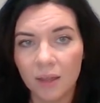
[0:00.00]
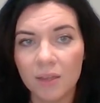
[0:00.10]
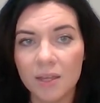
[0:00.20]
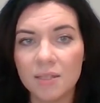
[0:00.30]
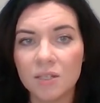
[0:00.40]

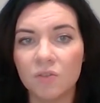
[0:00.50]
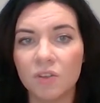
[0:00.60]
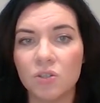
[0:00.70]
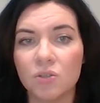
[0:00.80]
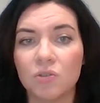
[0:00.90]
These
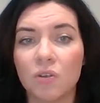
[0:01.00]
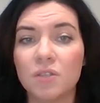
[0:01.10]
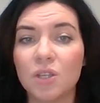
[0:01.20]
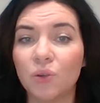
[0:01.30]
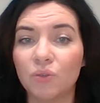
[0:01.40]
individuals are
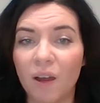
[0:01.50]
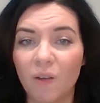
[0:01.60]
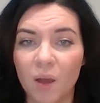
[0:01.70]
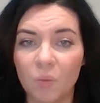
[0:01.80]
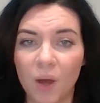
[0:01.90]
obviously all
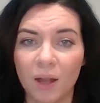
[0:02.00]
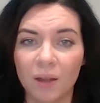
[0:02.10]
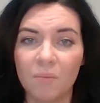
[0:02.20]
very unwell,